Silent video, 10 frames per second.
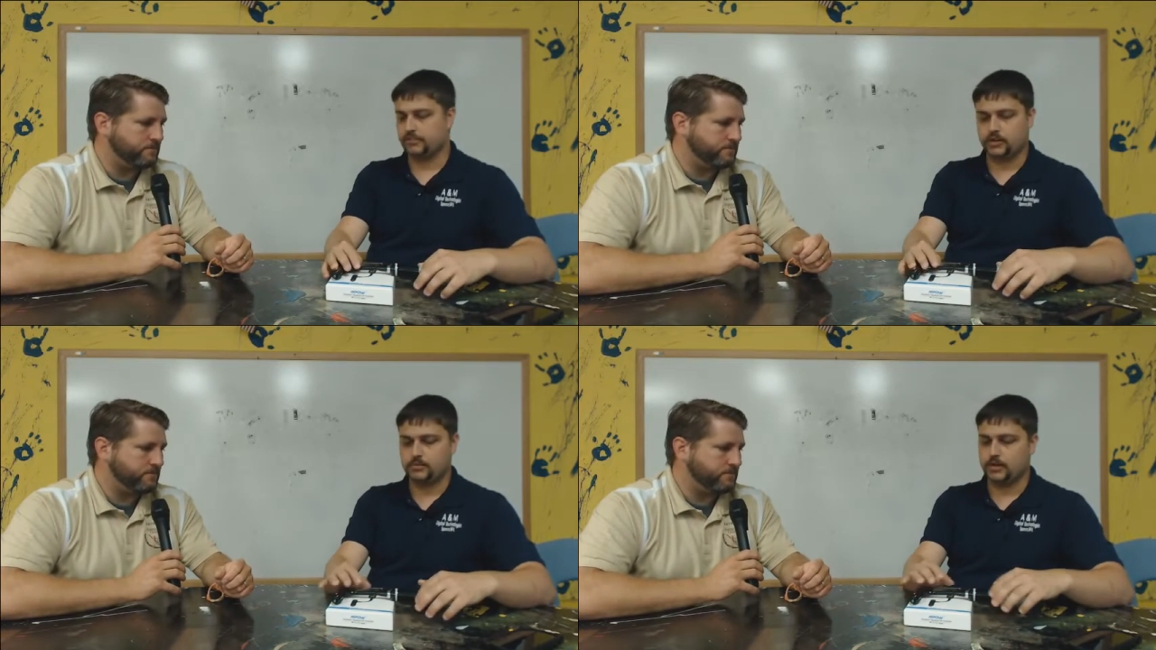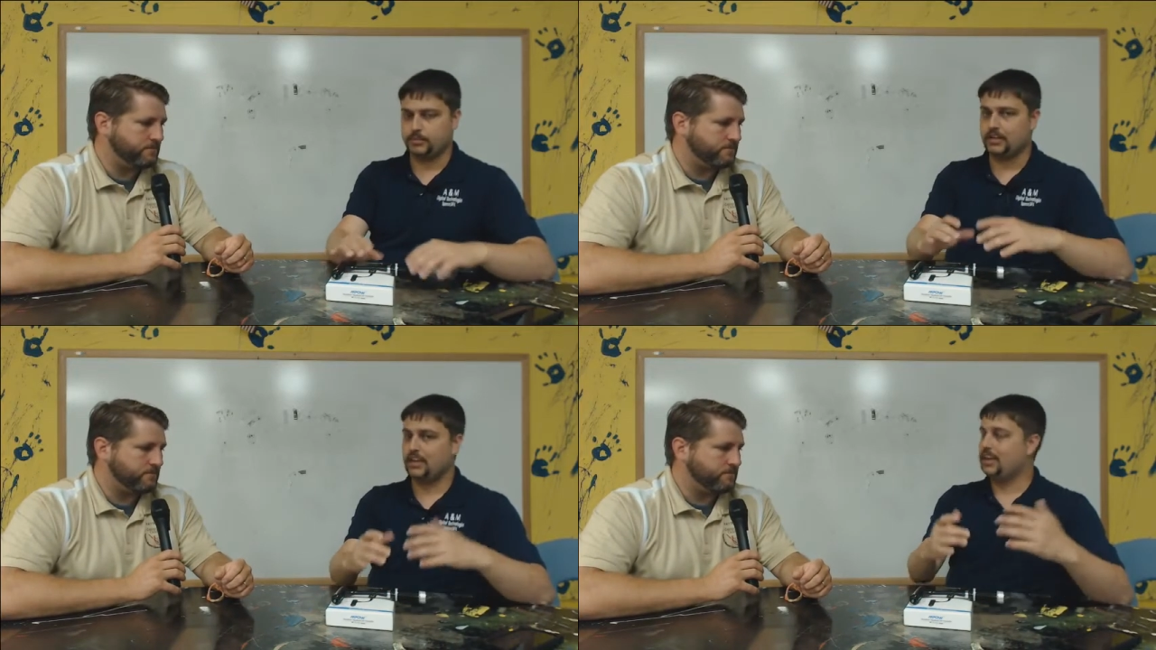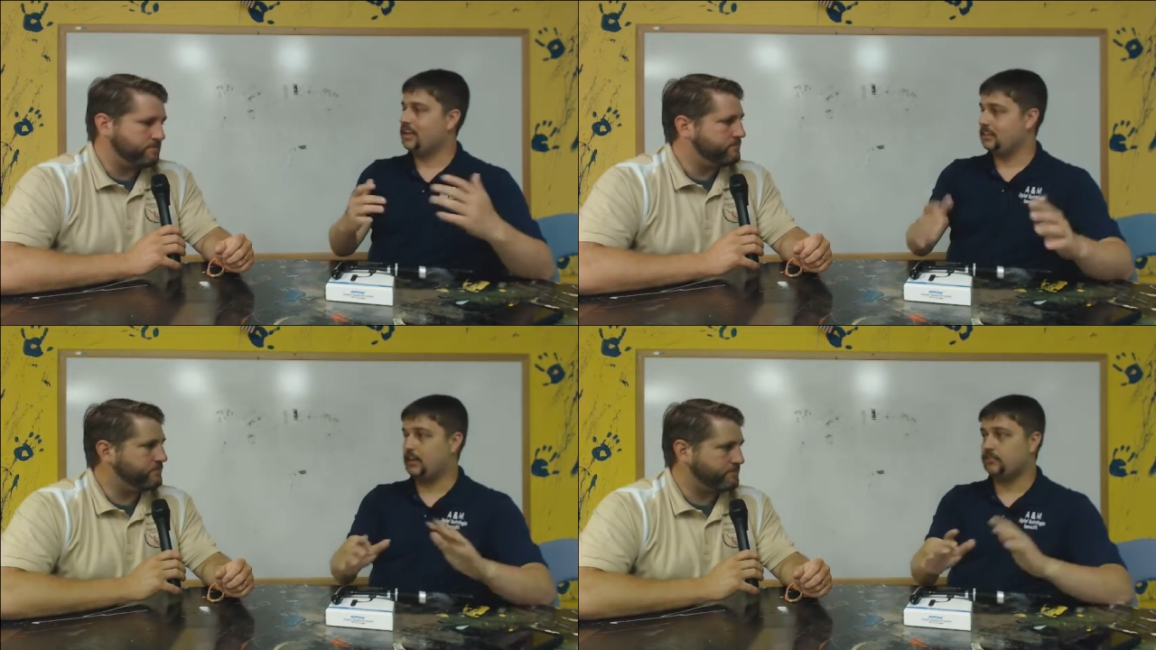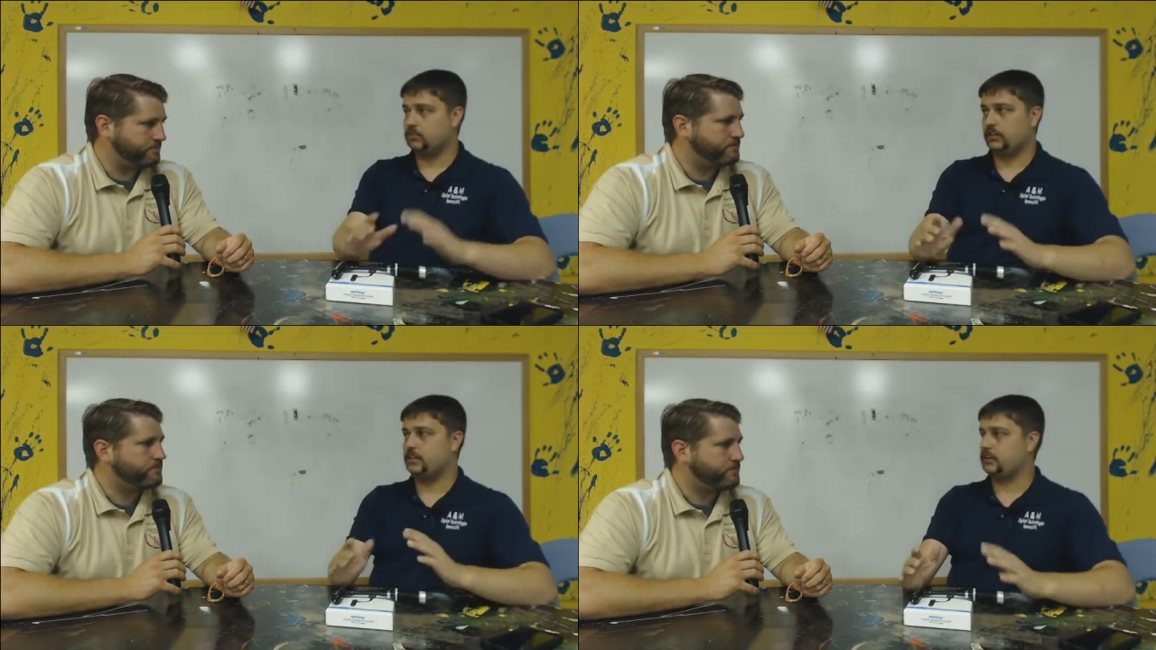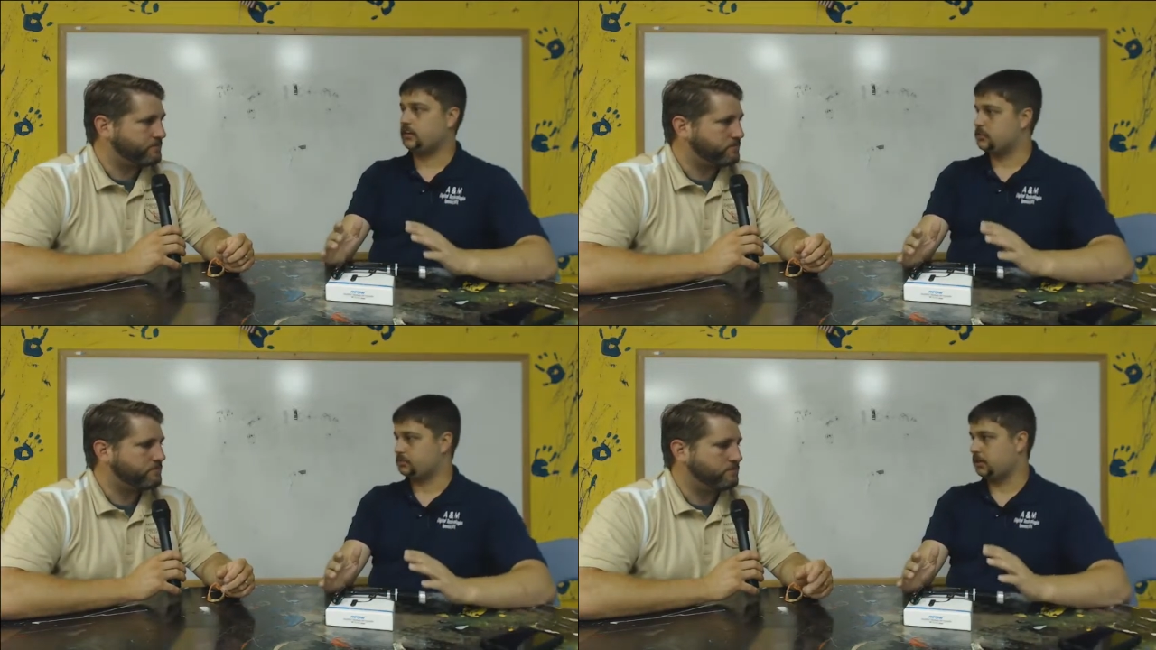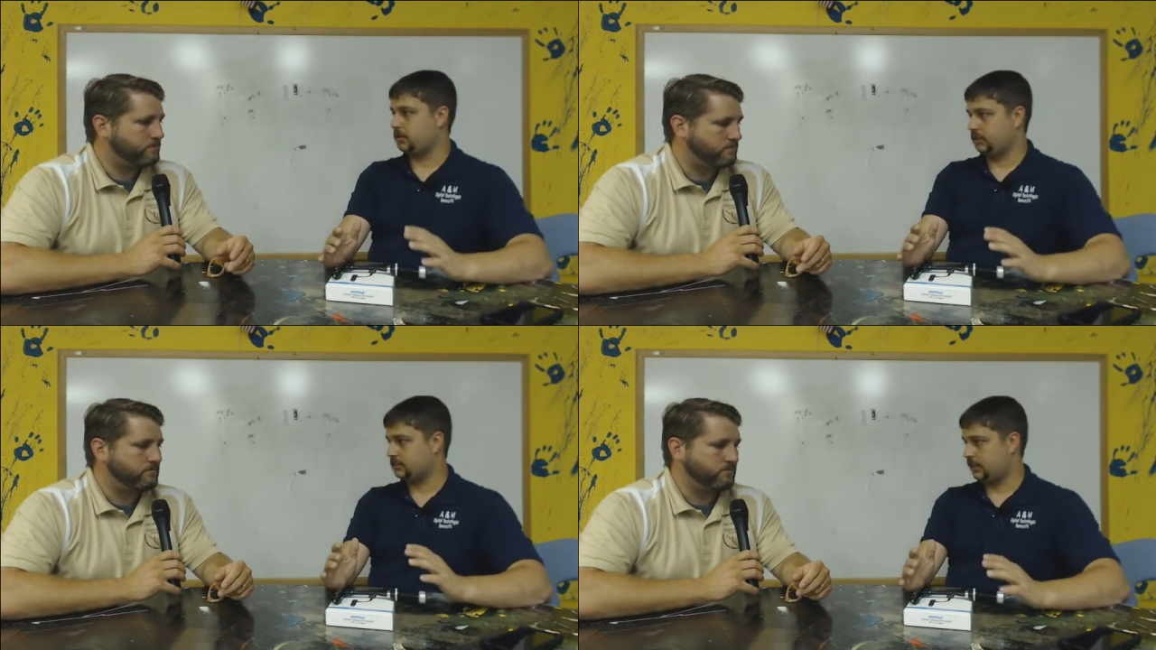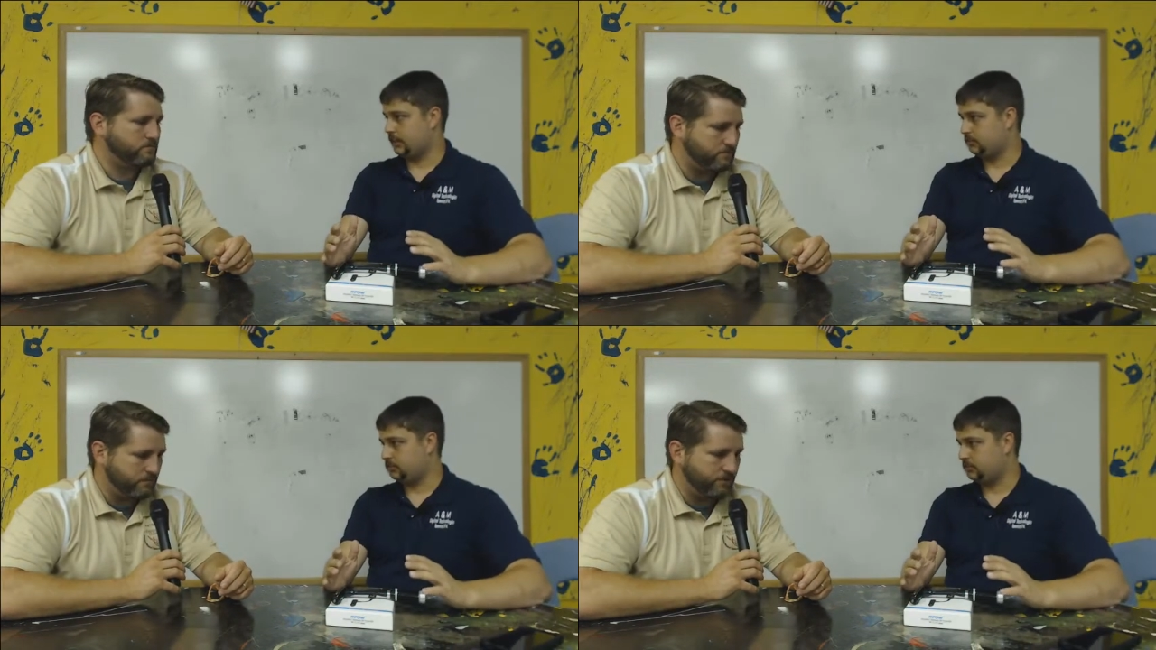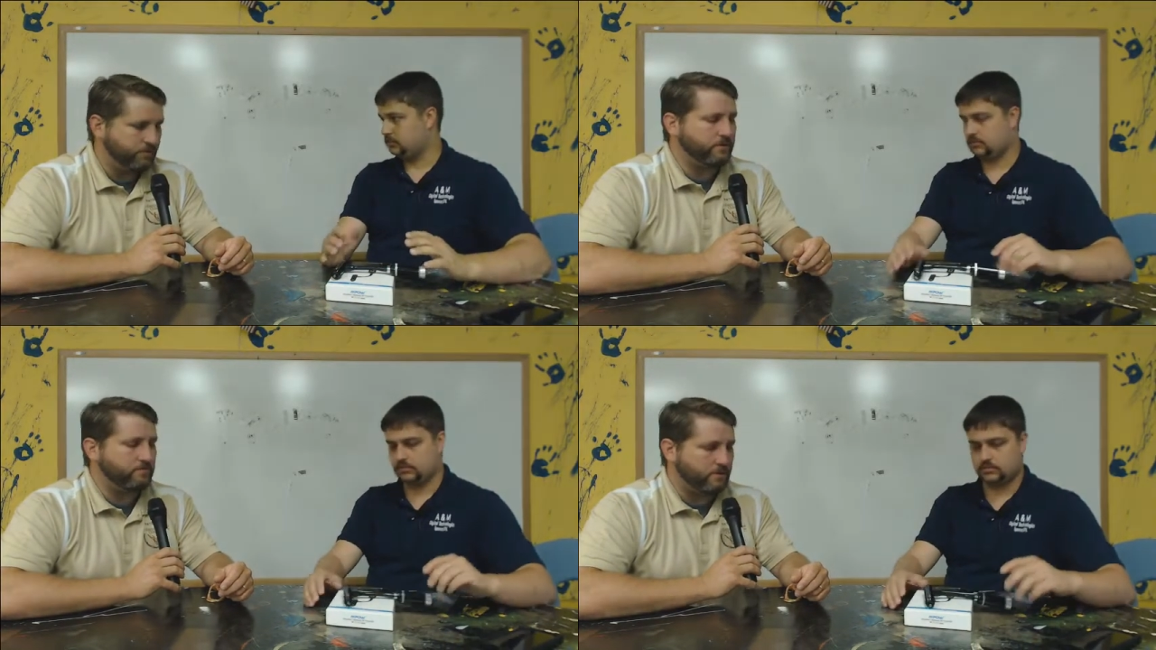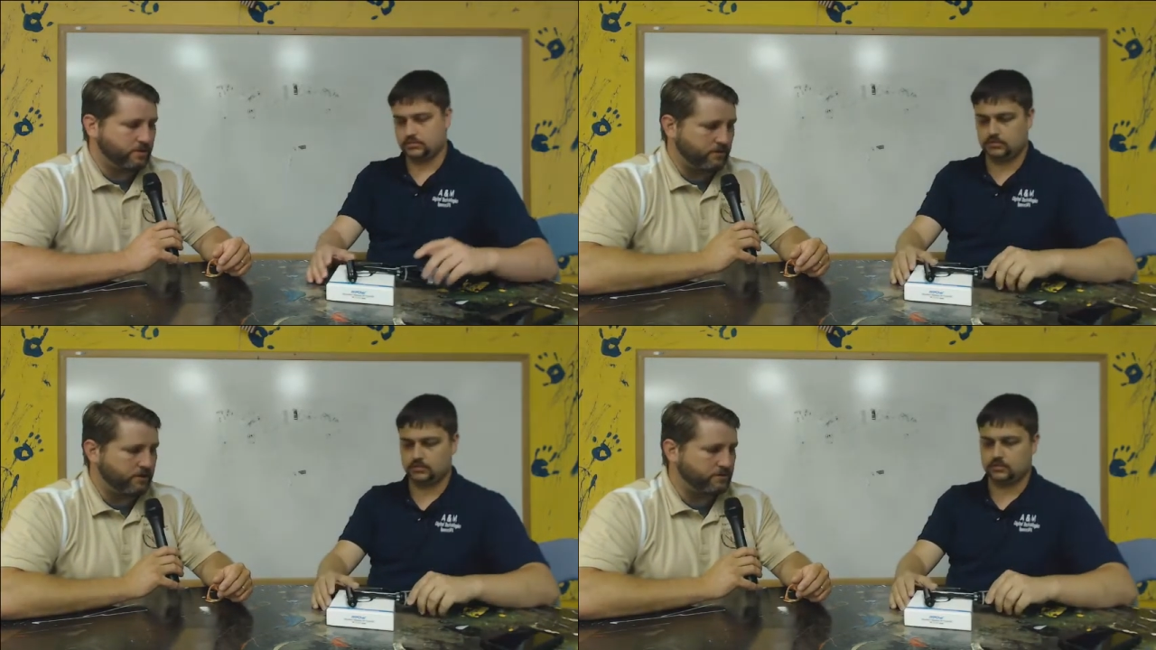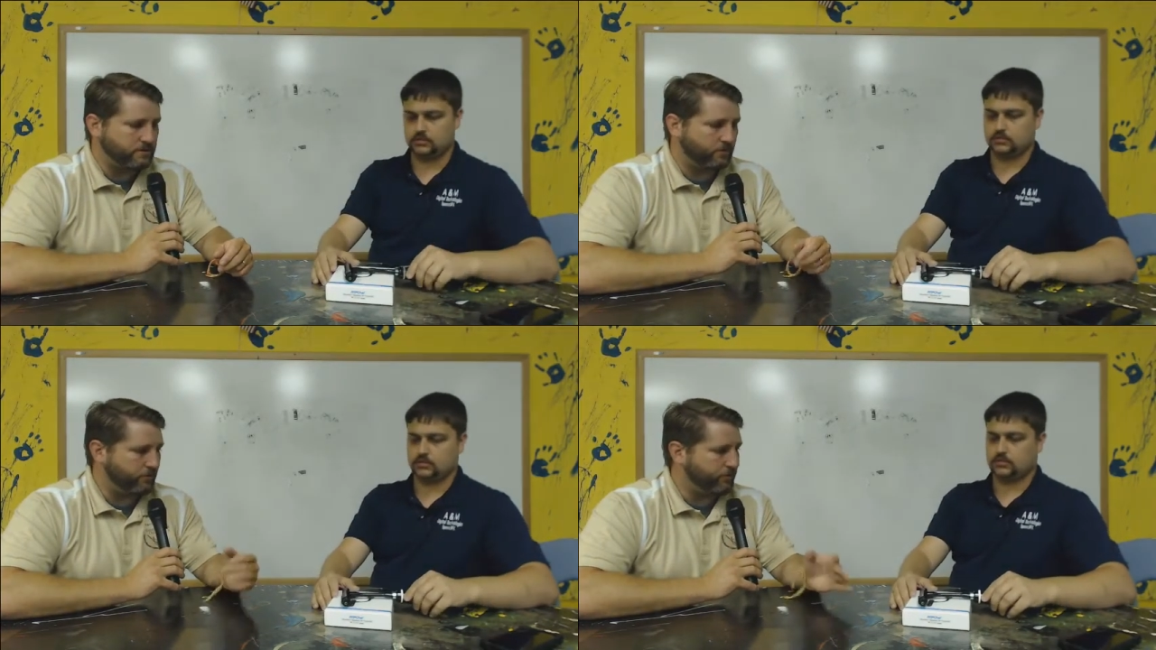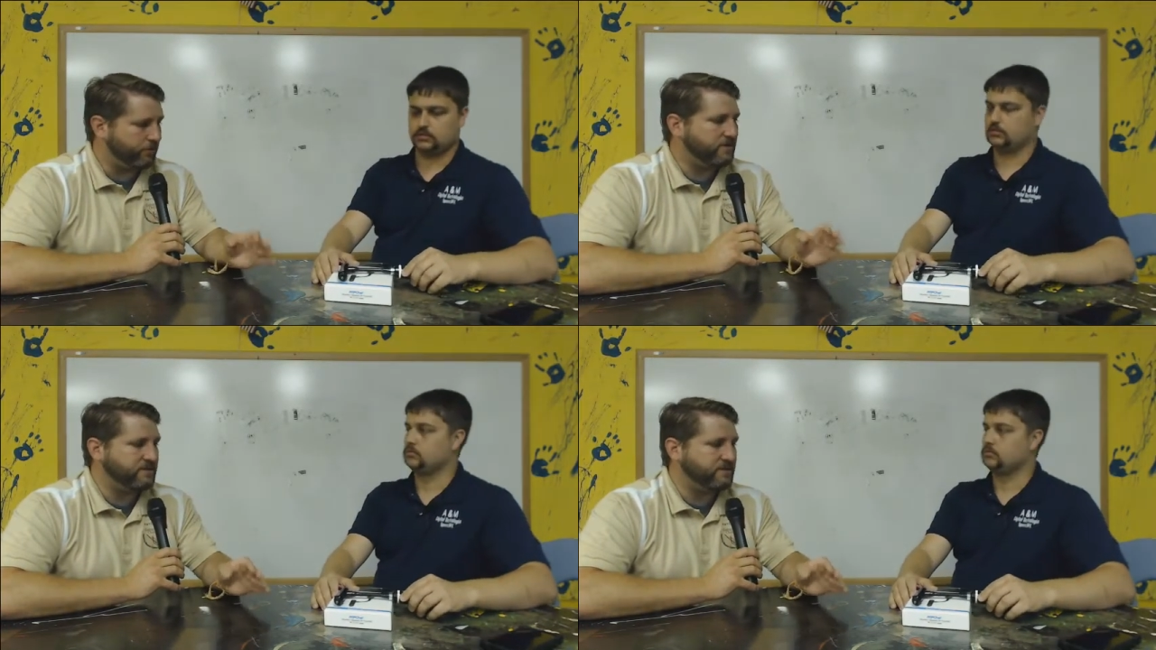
Speaker 1: your volume. I mean, they've really thought this product out.
Speaker 2: Good. All right. So good